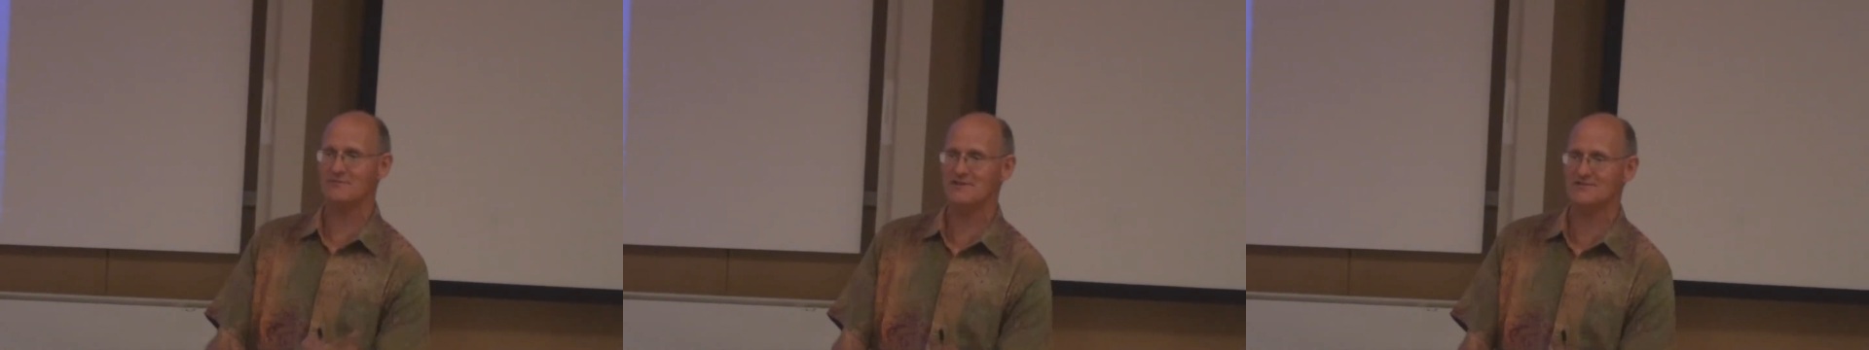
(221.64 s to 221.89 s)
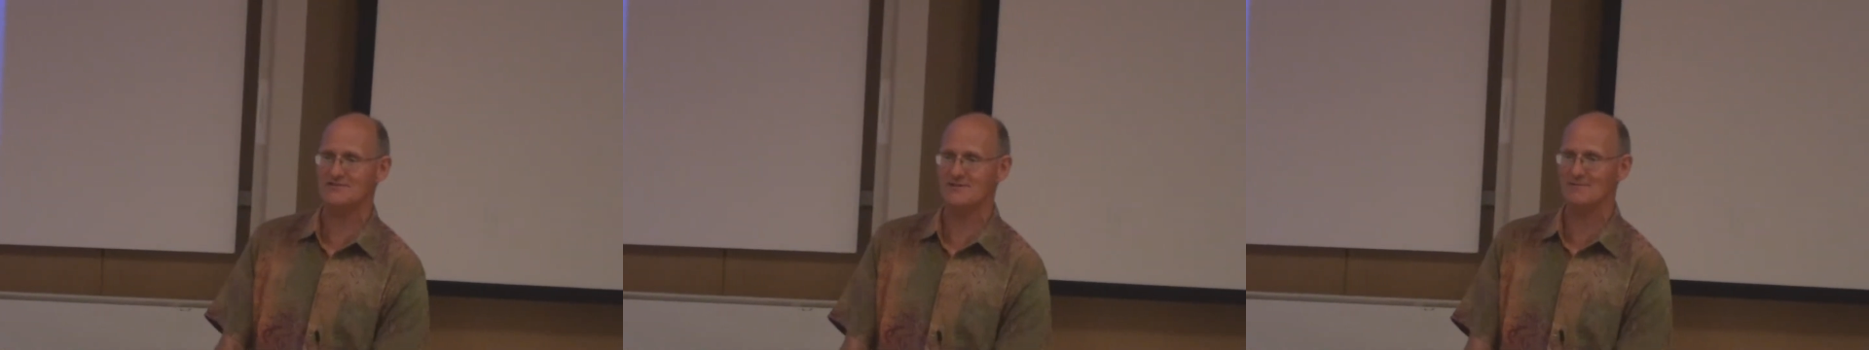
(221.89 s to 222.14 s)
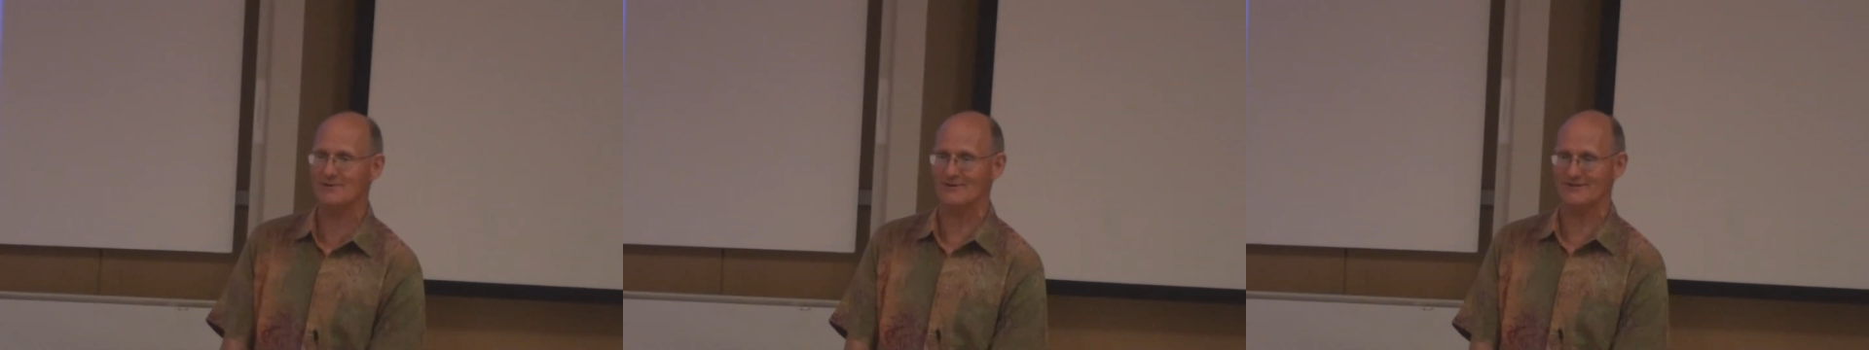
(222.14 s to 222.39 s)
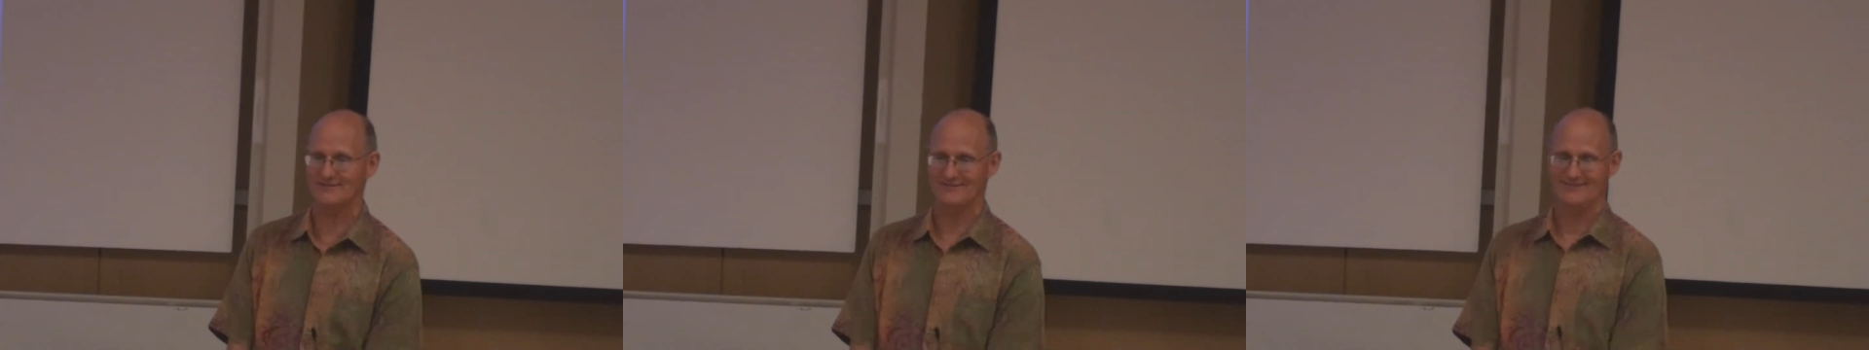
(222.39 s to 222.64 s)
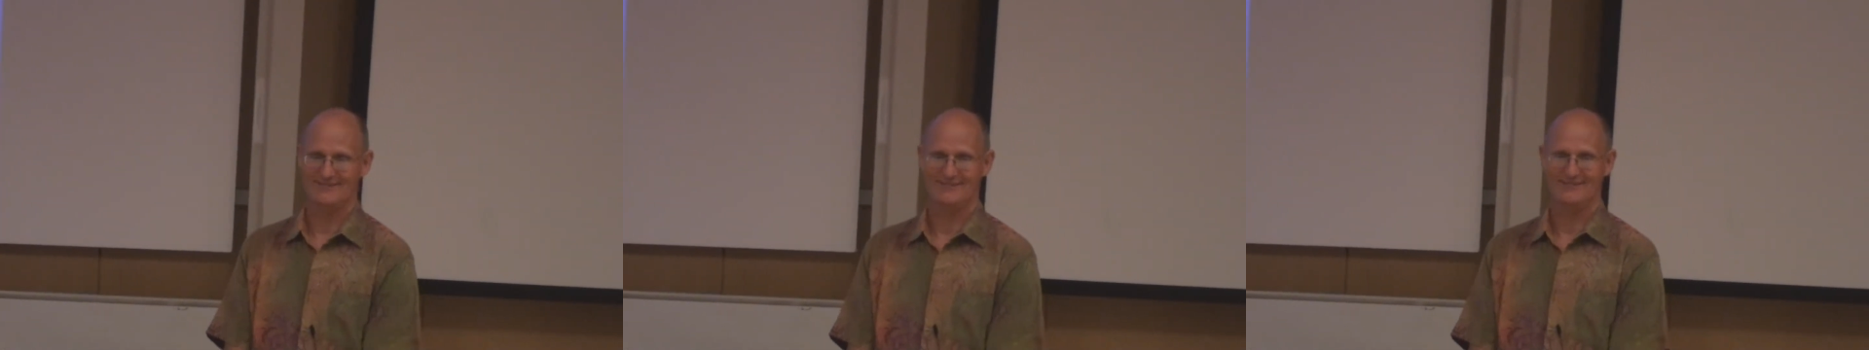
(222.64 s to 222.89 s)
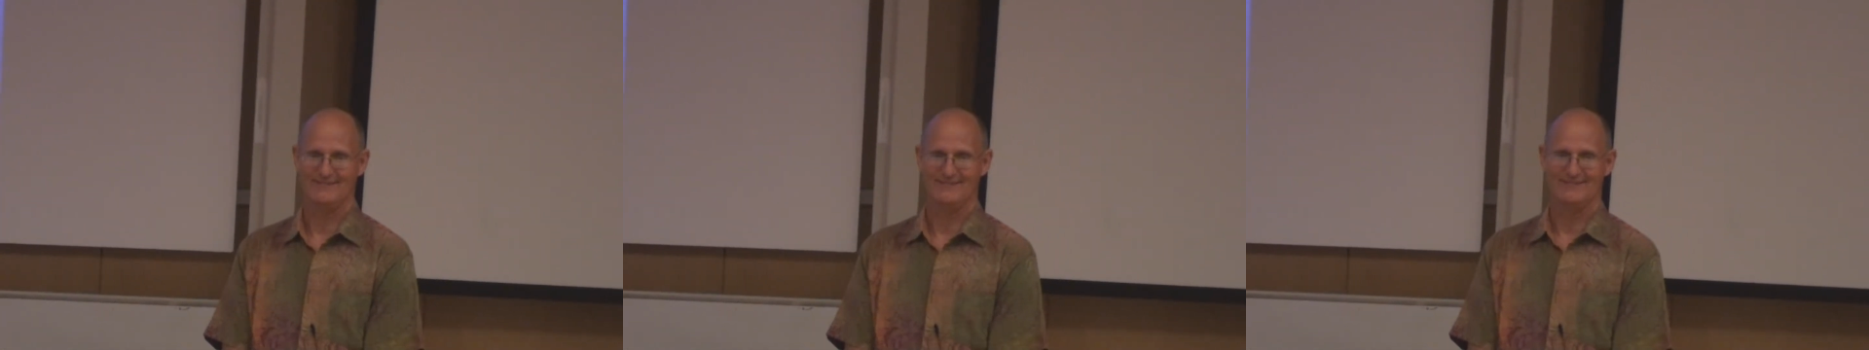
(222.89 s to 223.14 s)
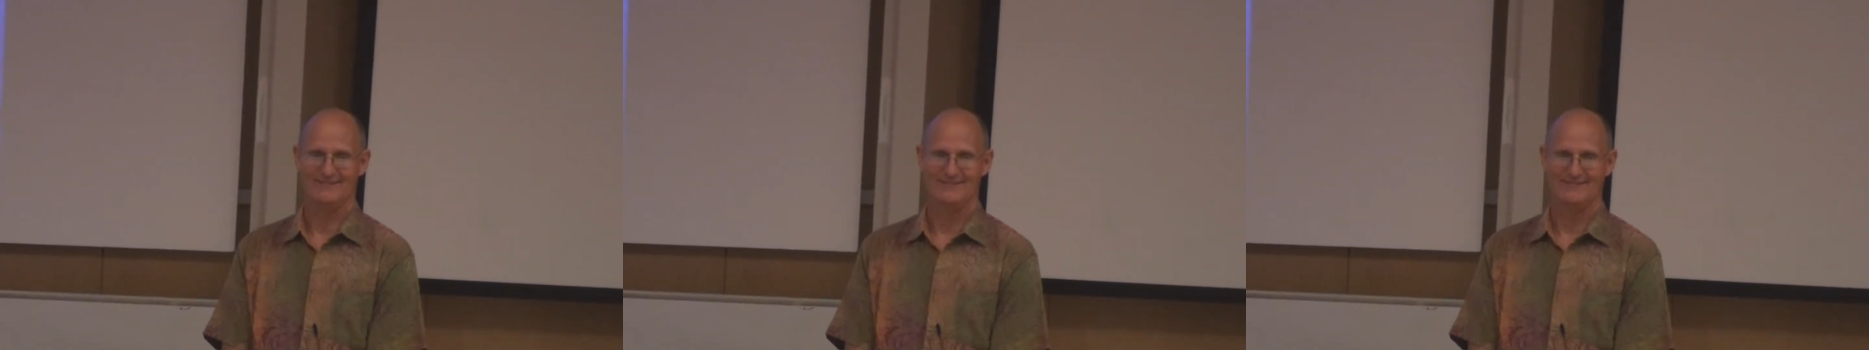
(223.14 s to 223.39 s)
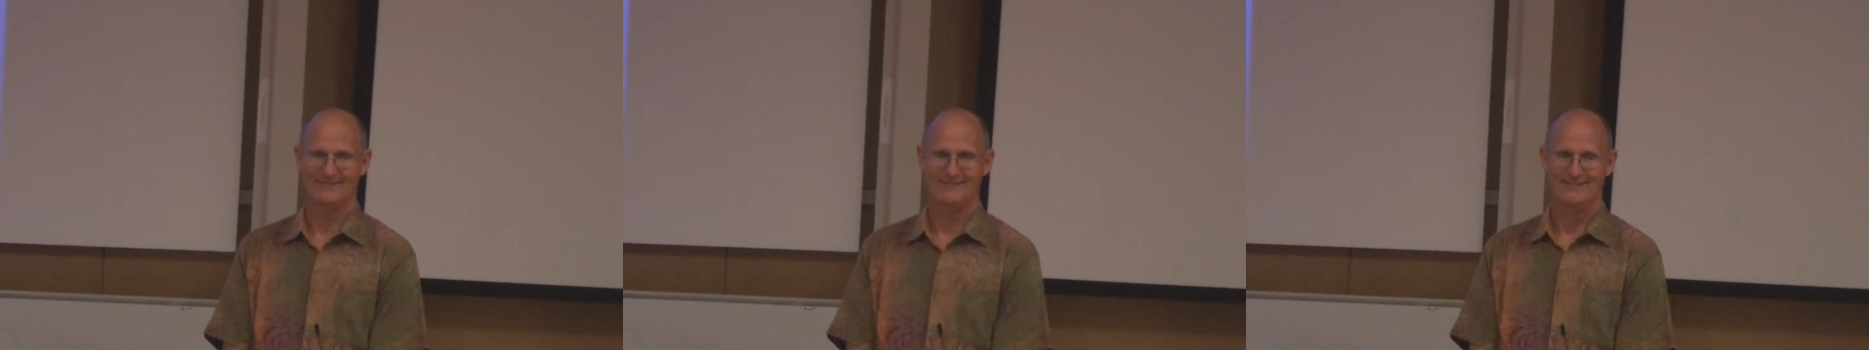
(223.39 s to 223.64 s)
something similar.
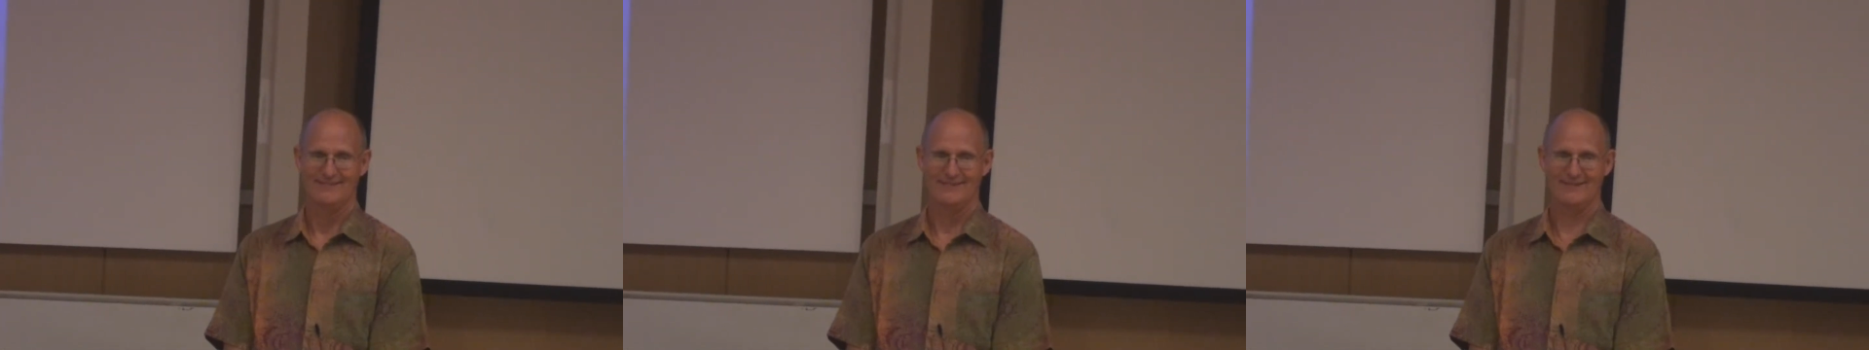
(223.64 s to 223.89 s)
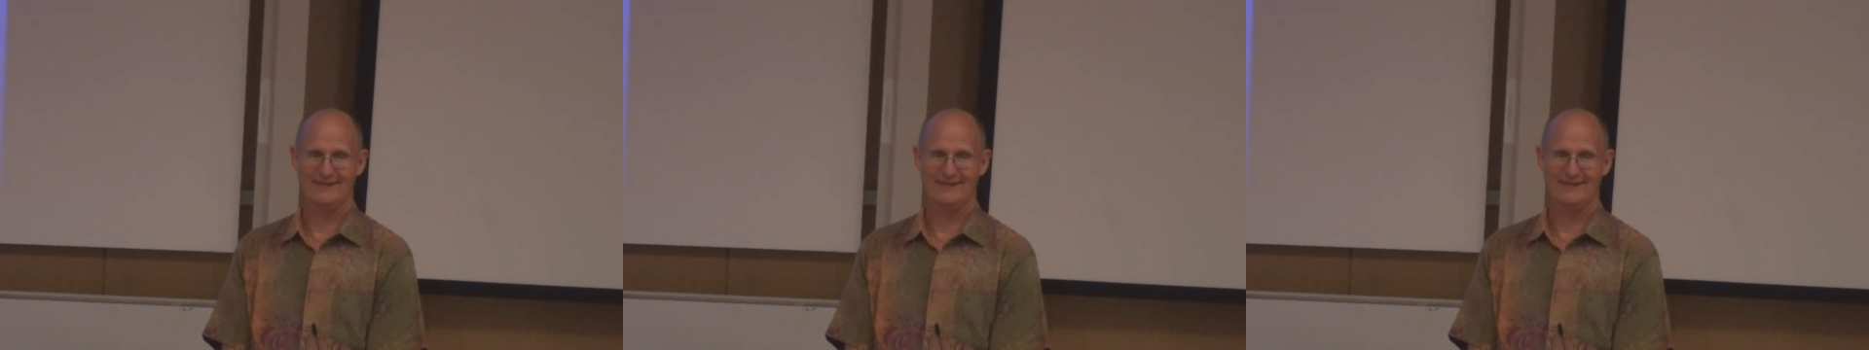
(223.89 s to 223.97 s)
All